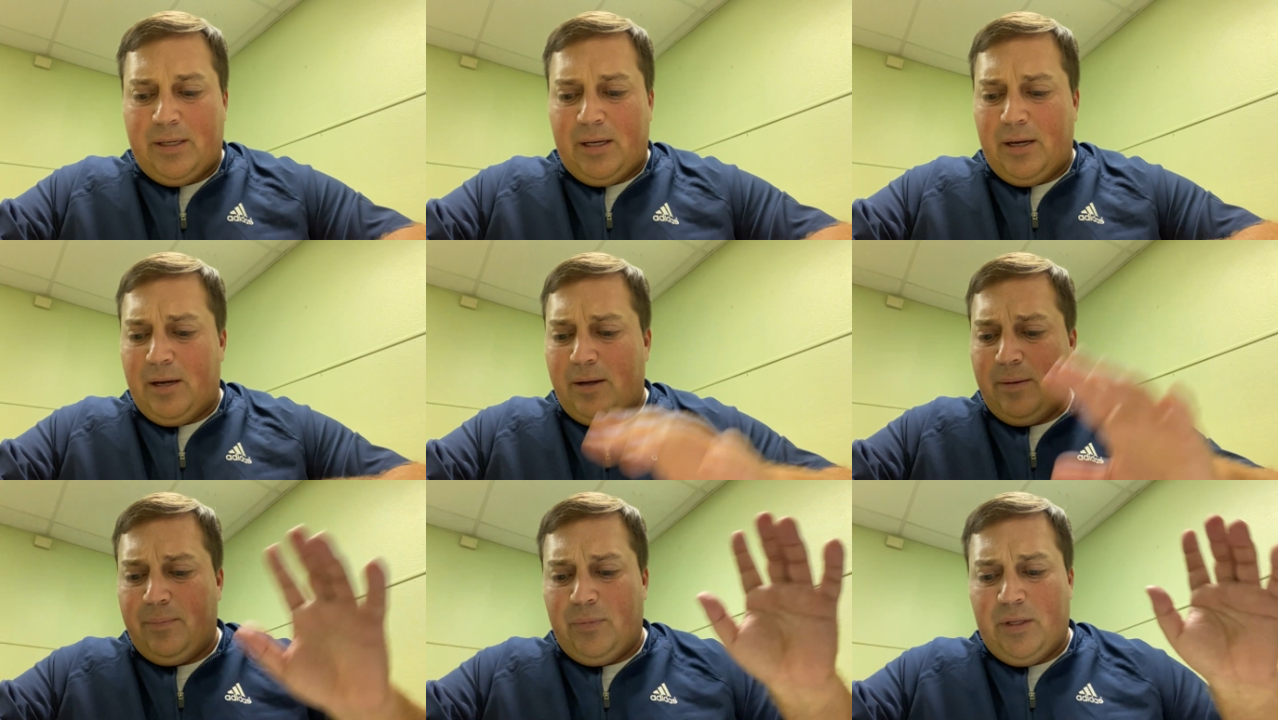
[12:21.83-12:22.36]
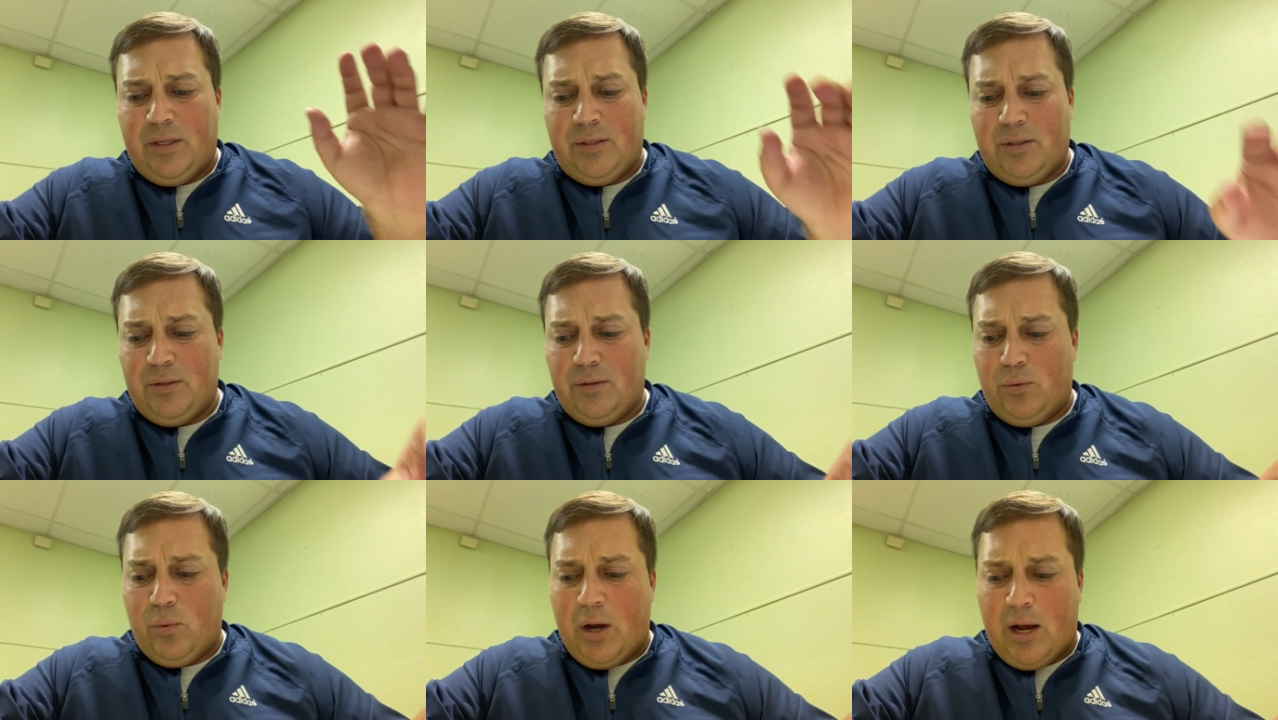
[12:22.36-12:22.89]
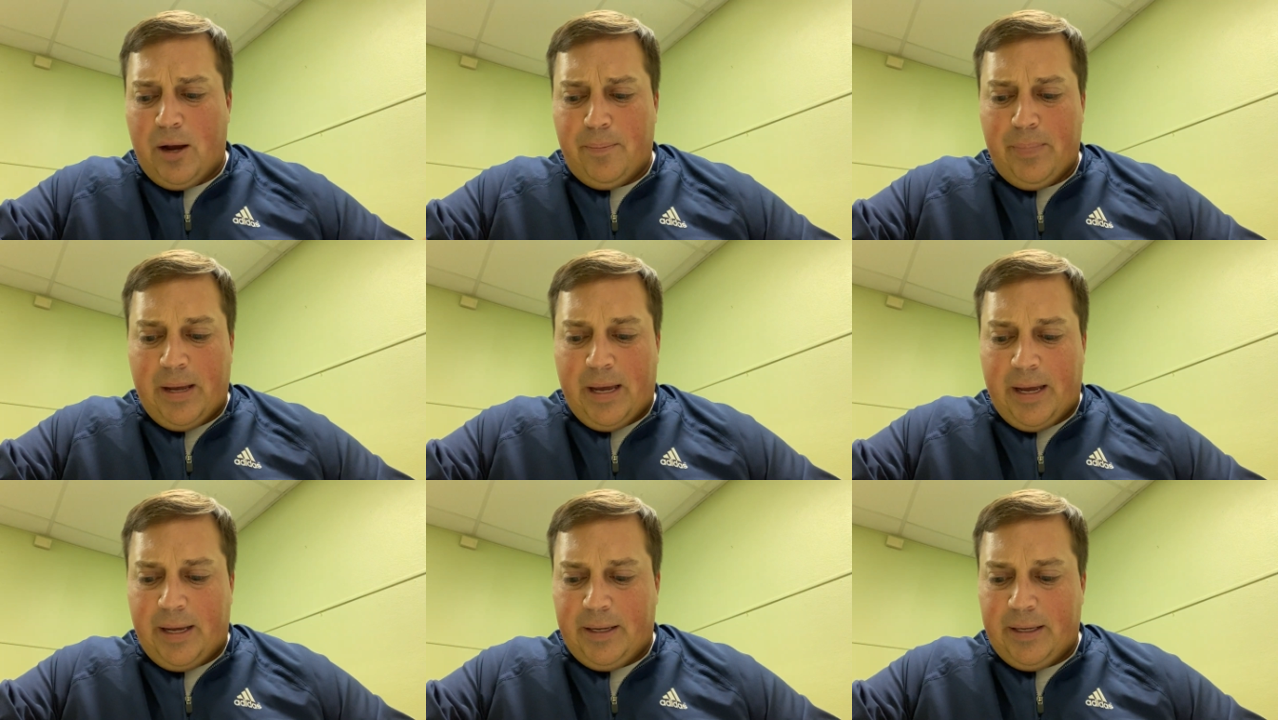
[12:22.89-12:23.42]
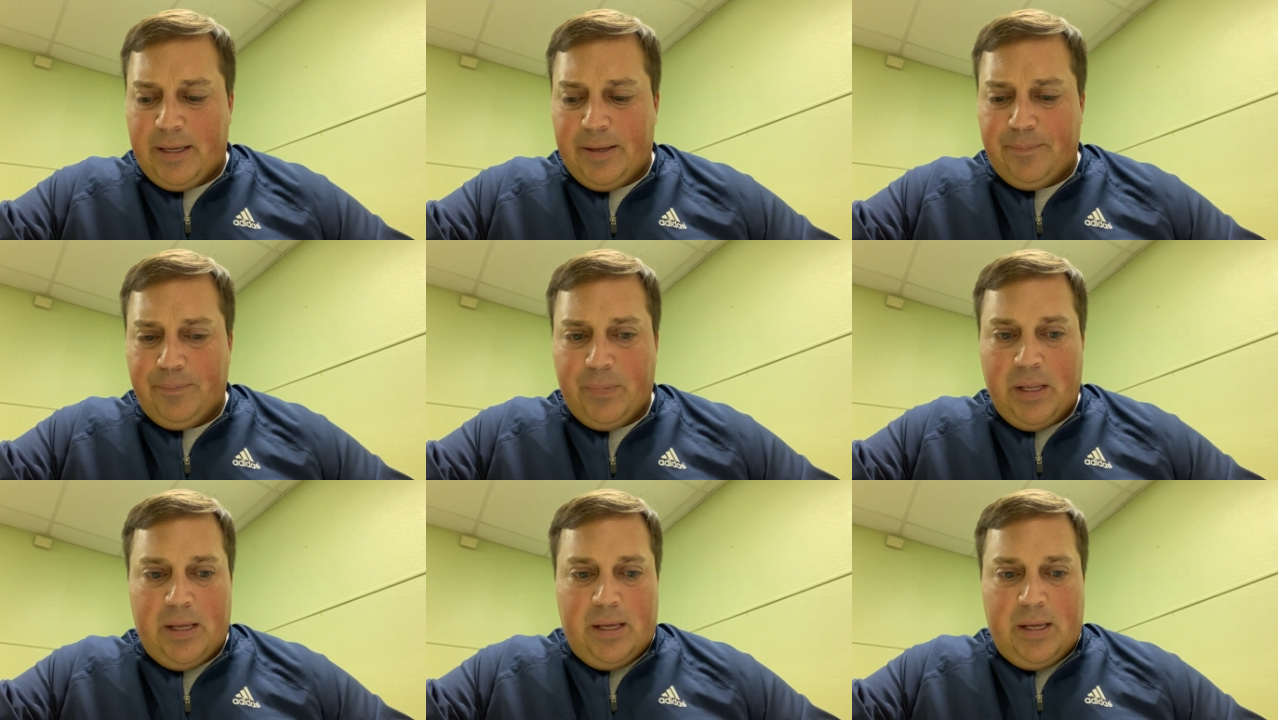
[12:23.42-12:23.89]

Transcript: Um, this is a while back, and